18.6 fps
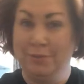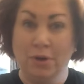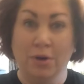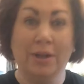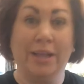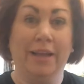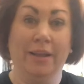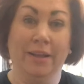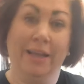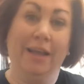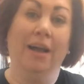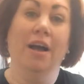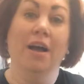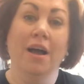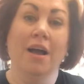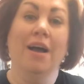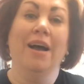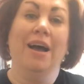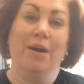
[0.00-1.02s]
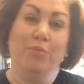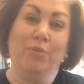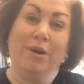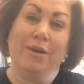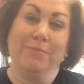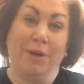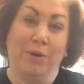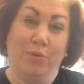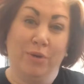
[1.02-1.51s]
okay, yeah. I'm
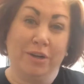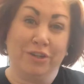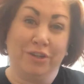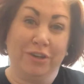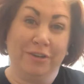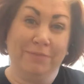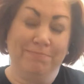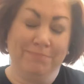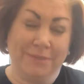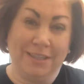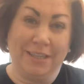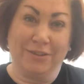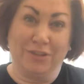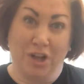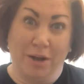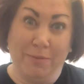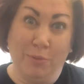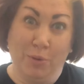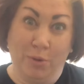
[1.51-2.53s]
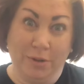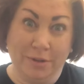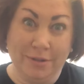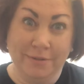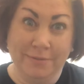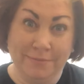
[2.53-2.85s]
wearing my work shirt. It says got mold.